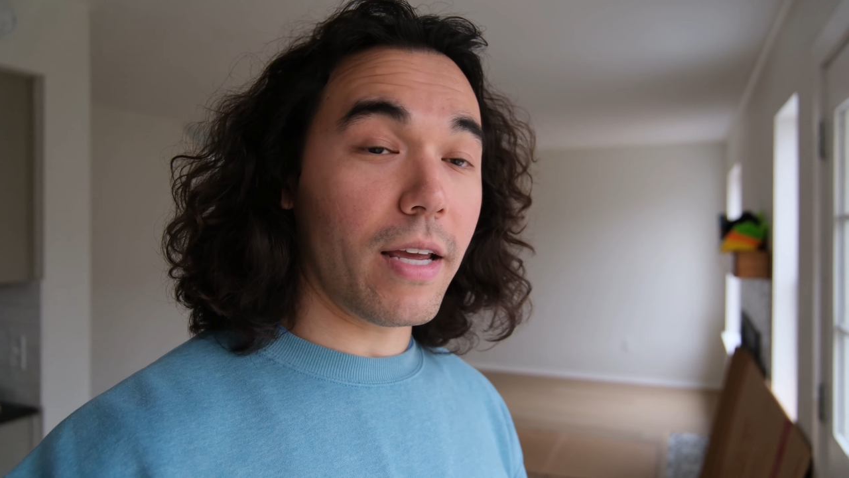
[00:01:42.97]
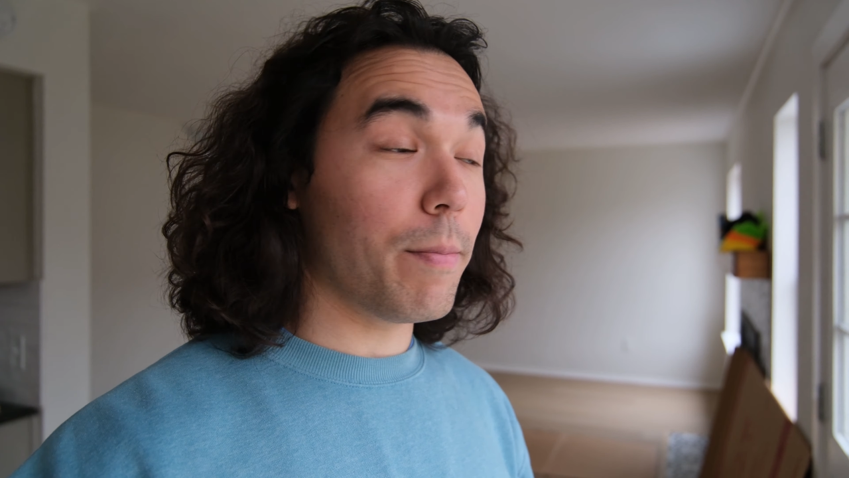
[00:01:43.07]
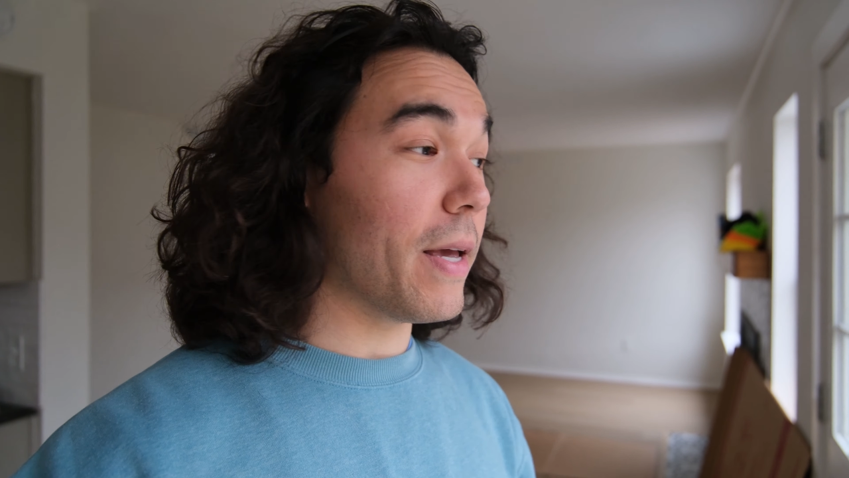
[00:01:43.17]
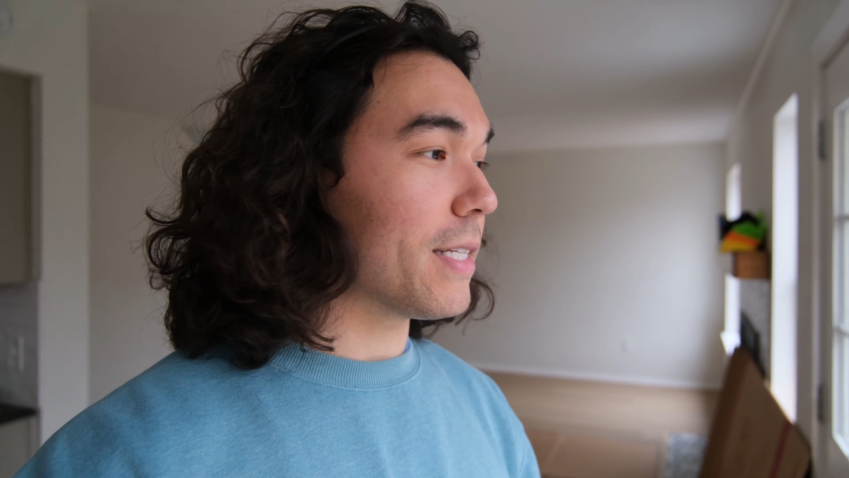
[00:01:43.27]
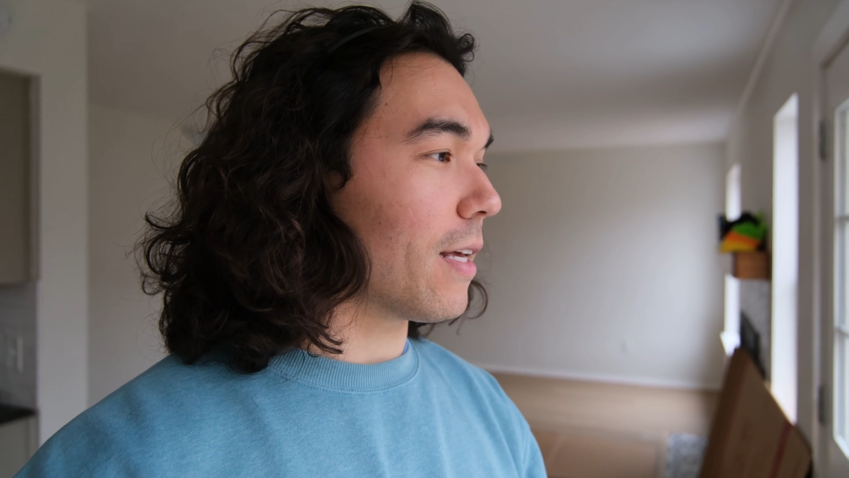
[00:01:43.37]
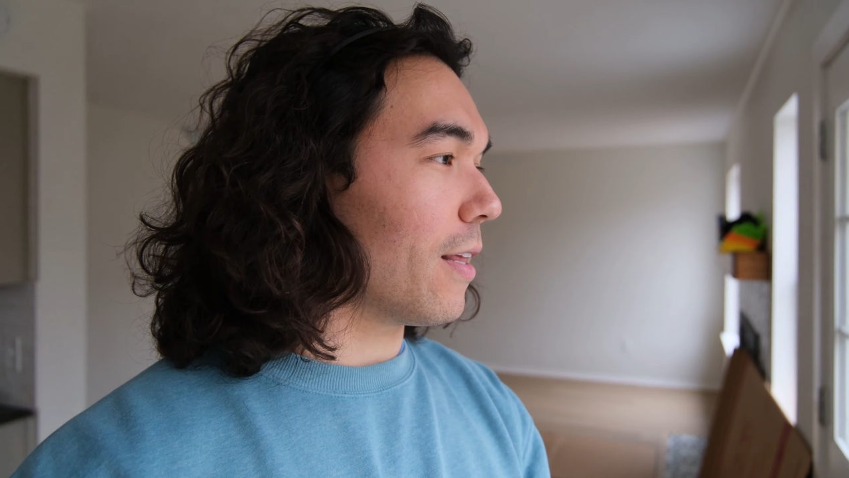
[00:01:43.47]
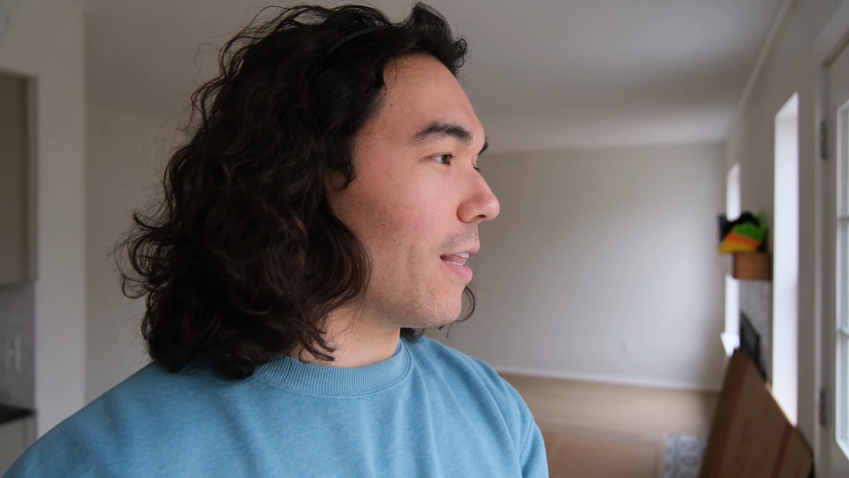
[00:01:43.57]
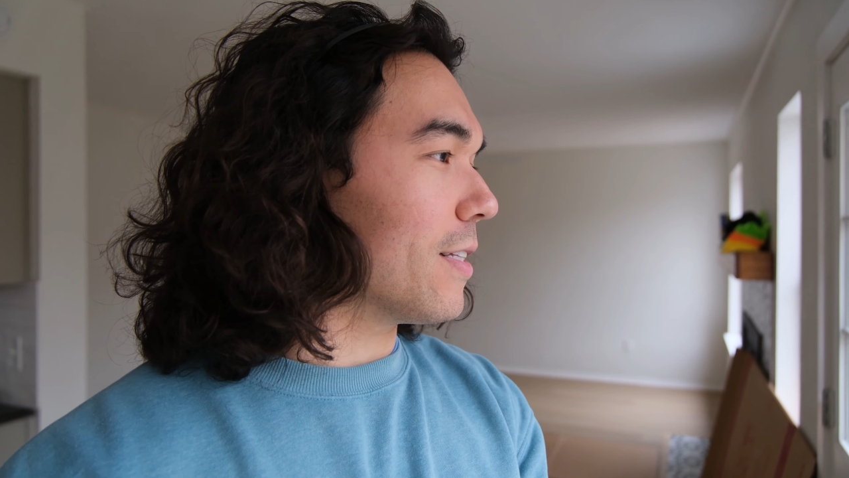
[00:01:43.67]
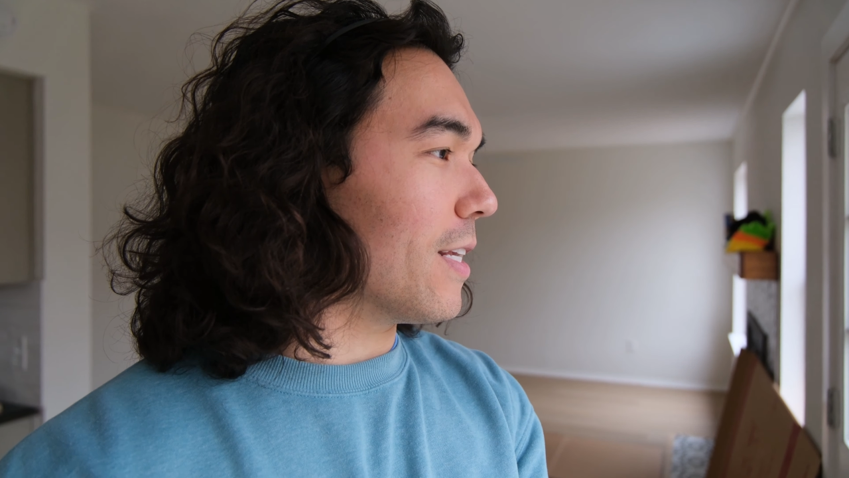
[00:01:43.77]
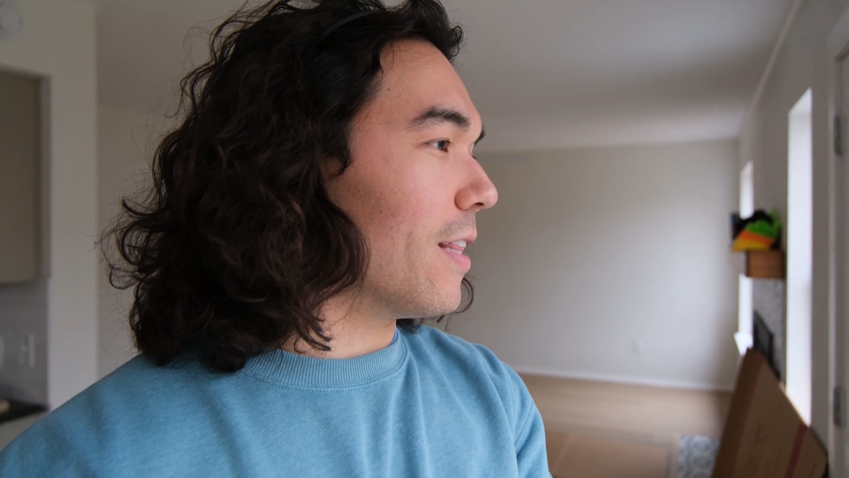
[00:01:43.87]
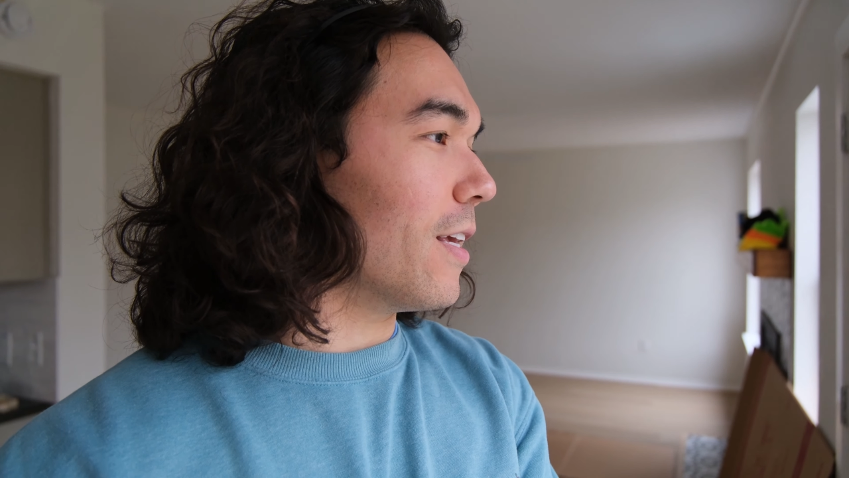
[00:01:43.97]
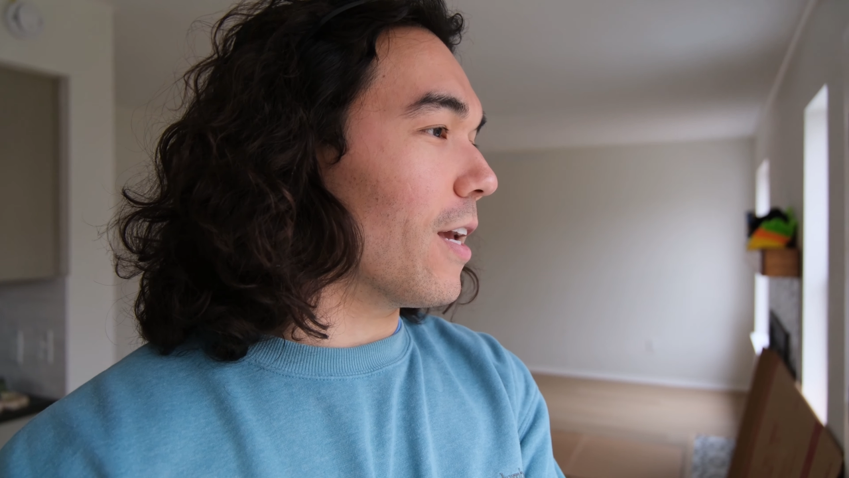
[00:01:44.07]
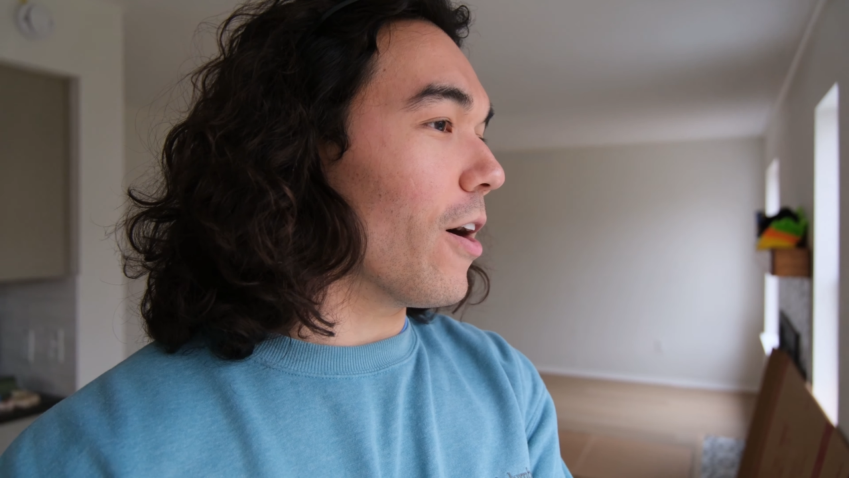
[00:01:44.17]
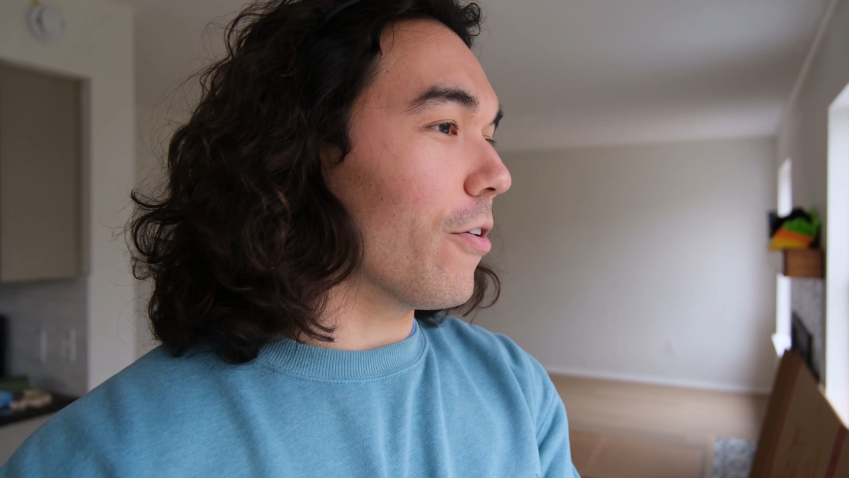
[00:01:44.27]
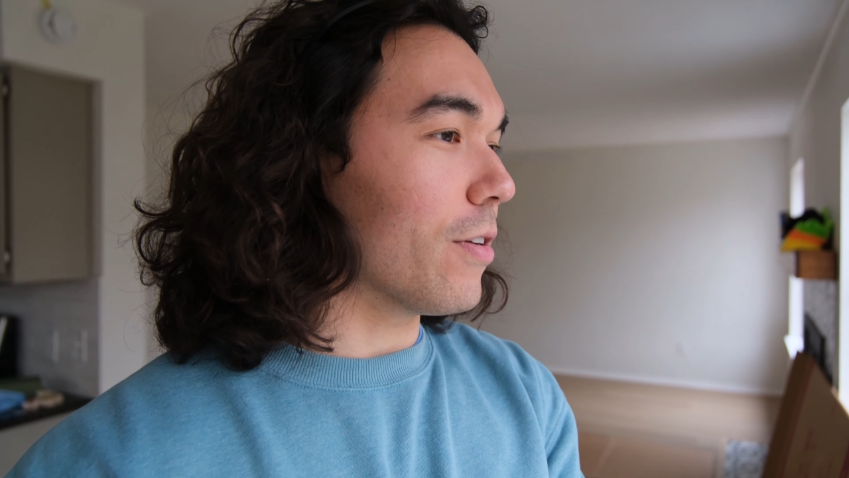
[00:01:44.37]
basically that's in the
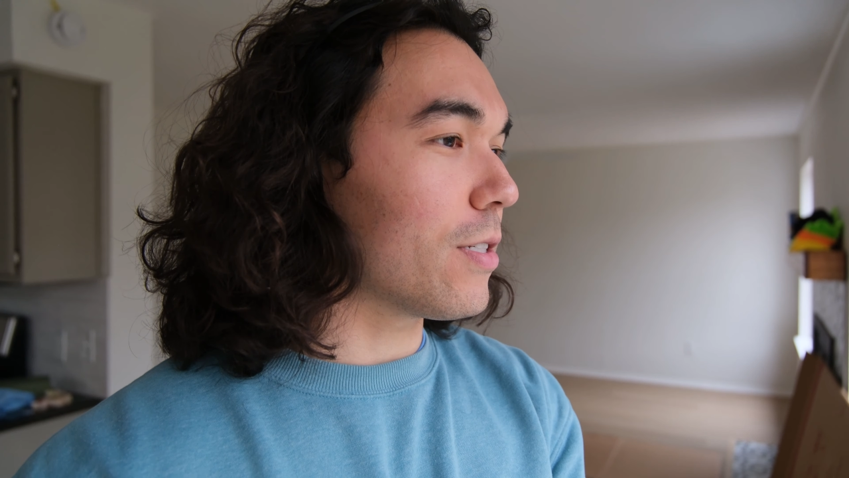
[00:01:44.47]
yard.